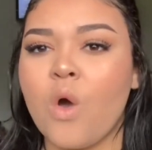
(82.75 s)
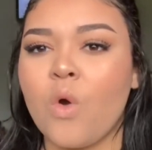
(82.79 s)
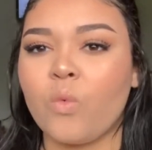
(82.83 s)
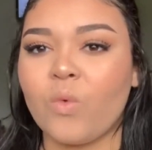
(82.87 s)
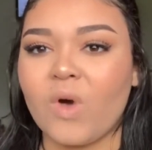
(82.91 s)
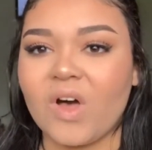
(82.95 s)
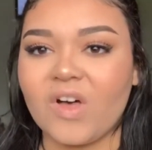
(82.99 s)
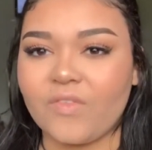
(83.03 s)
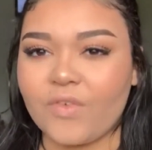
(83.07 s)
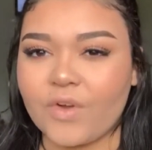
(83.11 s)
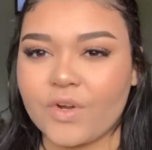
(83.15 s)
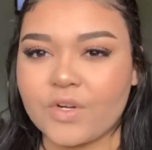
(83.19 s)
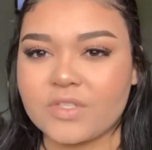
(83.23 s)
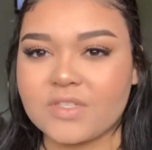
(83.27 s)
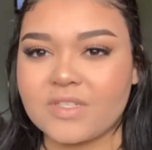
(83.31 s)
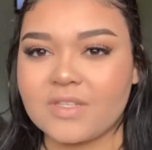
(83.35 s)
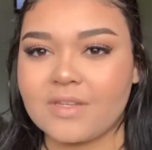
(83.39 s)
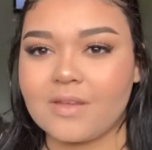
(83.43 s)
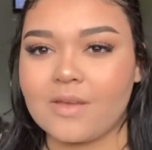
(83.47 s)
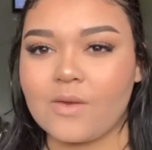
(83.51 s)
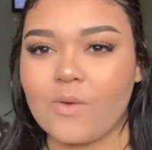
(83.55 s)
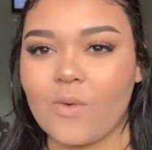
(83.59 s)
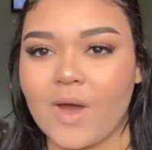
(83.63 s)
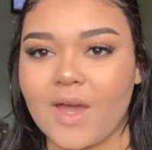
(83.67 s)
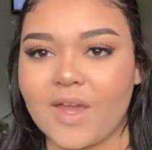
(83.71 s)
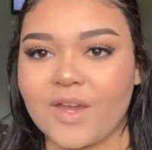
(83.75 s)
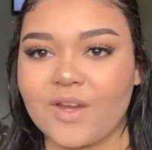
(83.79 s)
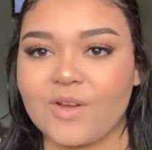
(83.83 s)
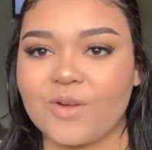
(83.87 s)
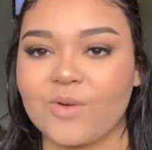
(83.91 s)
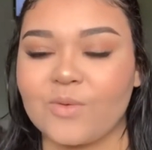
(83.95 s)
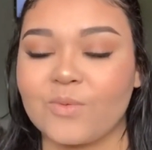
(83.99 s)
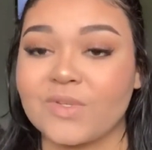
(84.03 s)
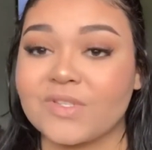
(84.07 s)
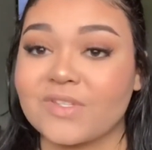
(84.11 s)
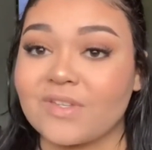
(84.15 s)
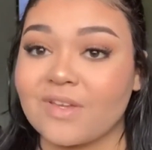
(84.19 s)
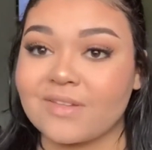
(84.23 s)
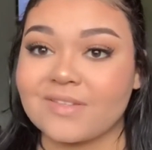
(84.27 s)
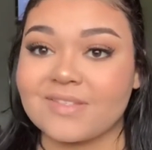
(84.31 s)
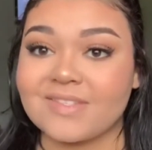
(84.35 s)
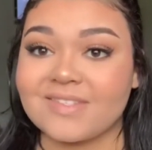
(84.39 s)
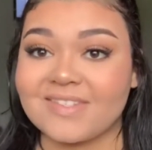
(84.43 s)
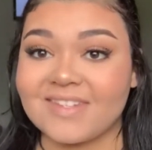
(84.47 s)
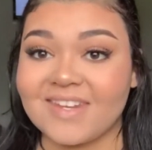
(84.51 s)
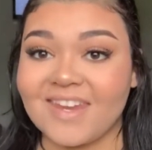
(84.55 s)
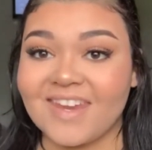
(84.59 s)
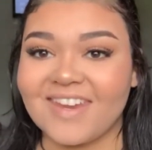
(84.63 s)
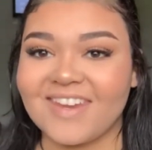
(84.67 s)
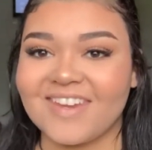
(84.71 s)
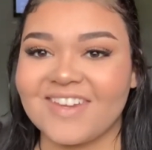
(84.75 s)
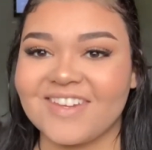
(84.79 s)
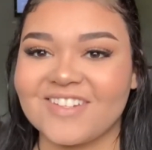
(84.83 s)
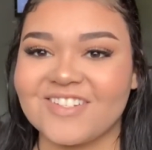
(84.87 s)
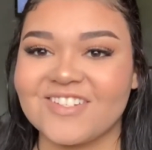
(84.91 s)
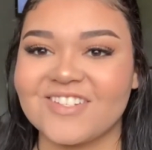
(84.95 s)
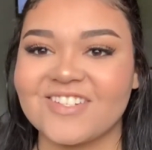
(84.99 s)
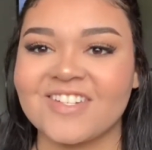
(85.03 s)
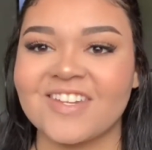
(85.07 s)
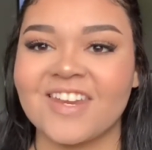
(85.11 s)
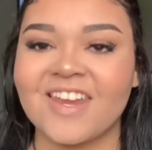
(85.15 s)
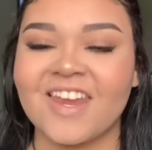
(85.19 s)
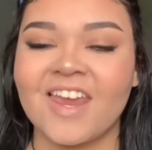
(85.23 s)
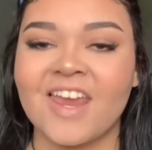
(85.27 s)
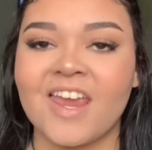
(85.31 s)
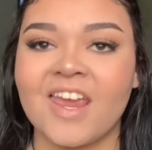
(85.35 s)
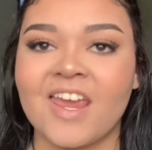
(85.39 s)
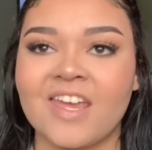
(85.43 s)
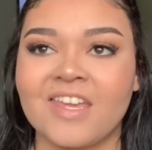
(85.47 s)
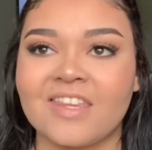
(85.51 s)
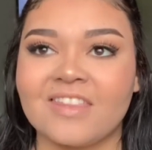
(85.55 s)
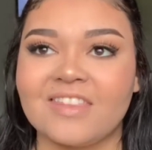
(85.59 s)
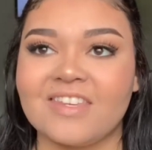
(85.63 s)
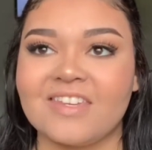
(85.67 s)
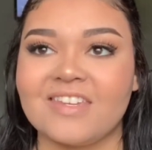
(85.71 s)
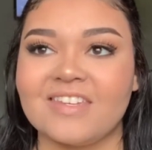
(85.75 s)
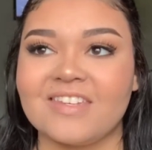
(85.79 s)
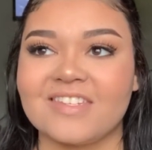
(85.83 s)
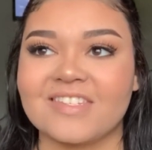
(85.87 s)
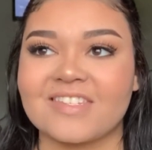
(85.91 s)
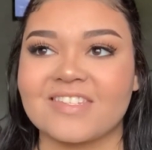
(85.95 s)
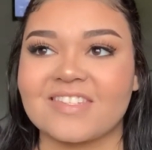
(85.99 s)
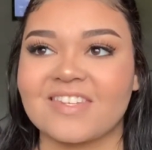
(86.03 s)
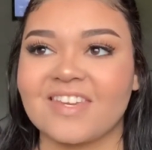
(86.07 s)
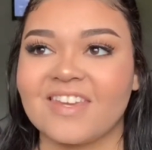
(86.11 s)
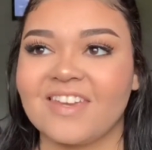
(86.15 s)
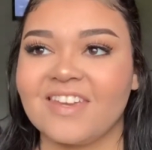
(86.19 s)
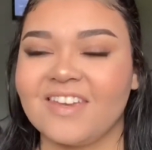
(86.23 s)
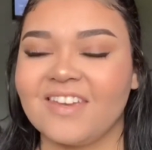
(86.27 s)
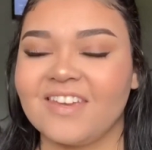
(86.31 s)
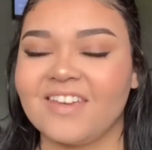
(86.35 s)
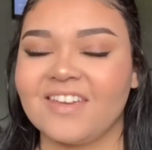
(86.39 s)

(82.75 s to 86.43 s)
while varsity choir was on stage, these